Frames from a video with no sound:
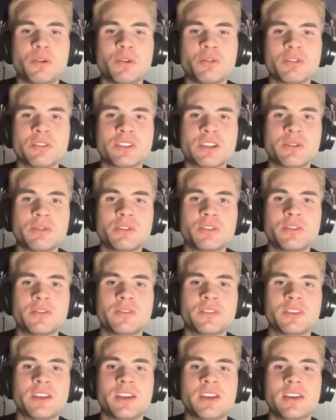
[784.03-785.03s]
most out
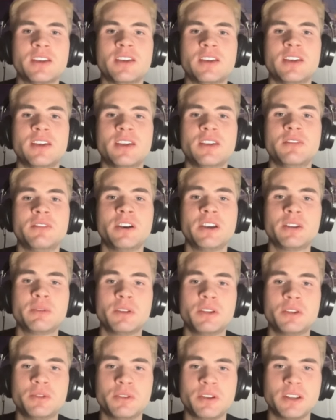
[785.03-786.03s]
of the
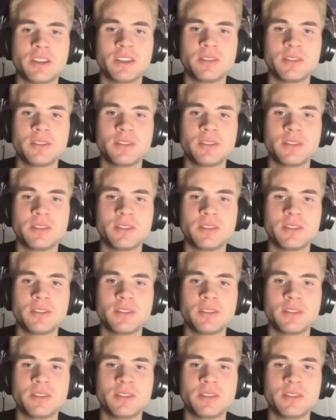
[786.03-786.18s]
environment you are